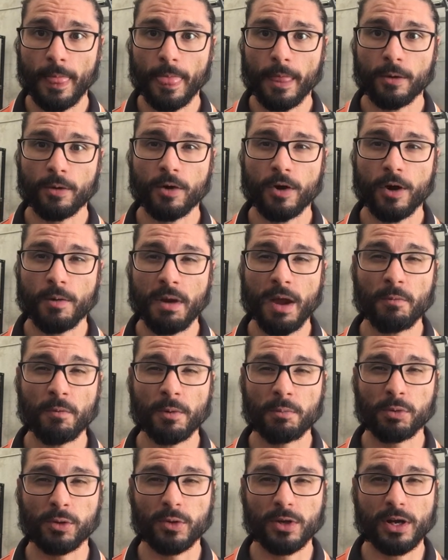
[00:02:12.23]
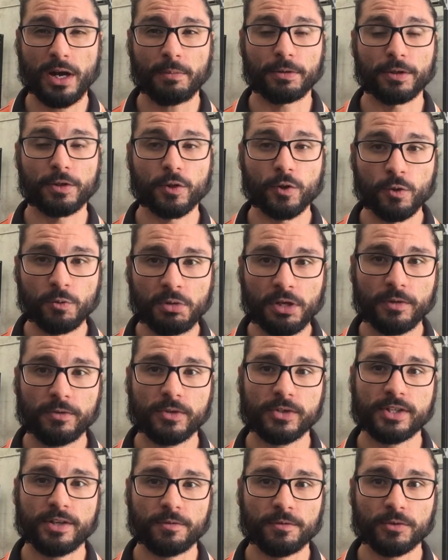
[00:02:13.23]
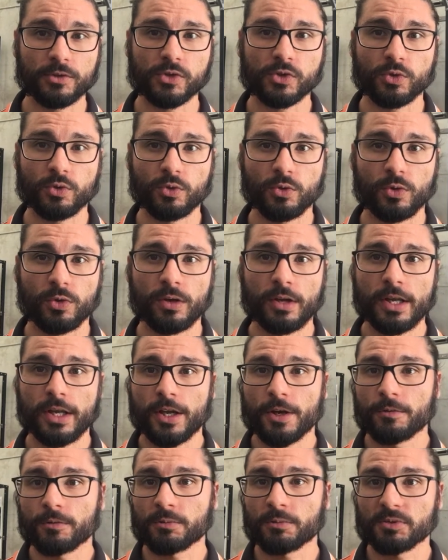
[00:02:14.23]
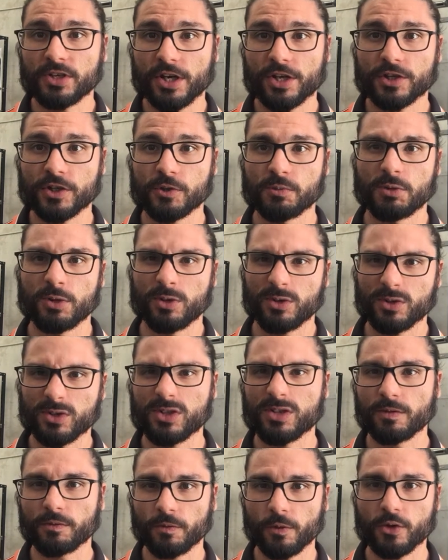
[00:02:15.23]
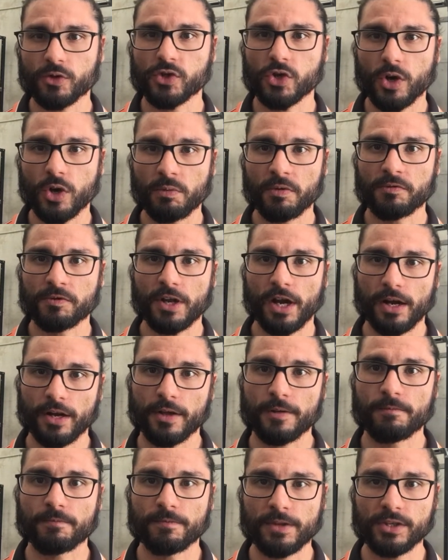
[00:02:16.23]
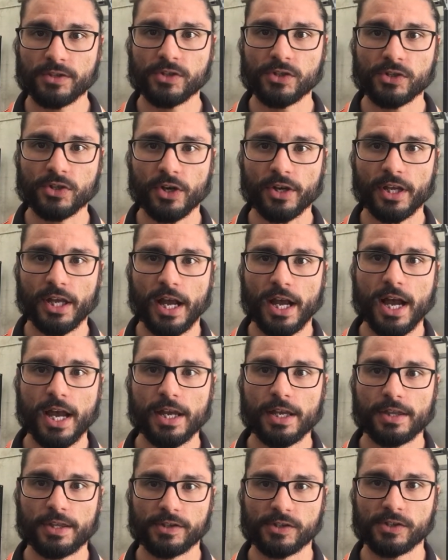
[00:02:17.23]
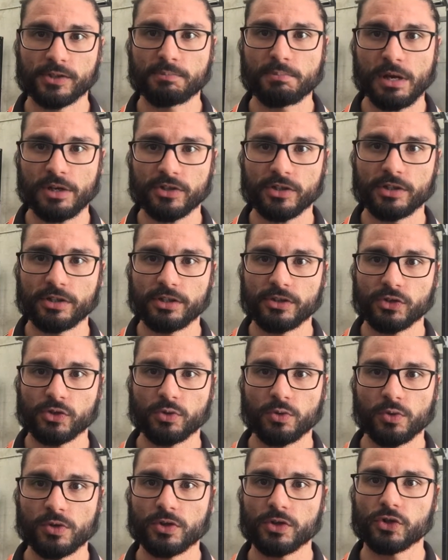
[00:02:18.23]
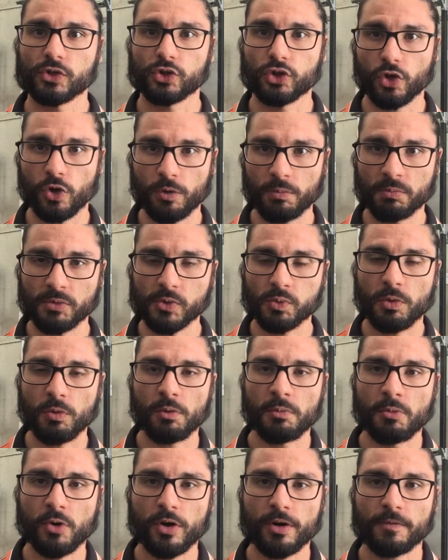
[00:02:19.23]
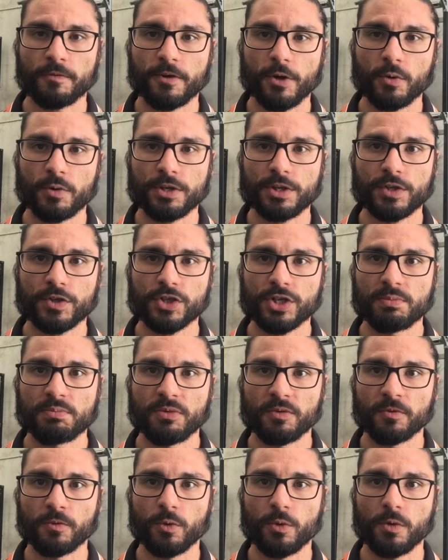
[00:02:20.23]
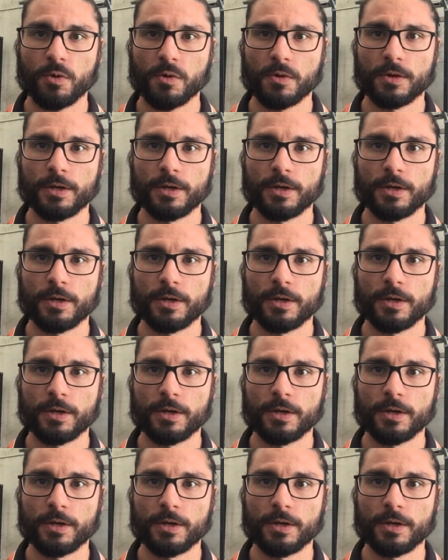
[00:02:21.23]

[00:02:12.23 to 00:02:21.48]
All right, maybe we're pulling up a little bit stiff and sore from sessions because it's the first time we've done it. This is okay, and this is muscular soreness, DOMS, what we might have felt in the gym before.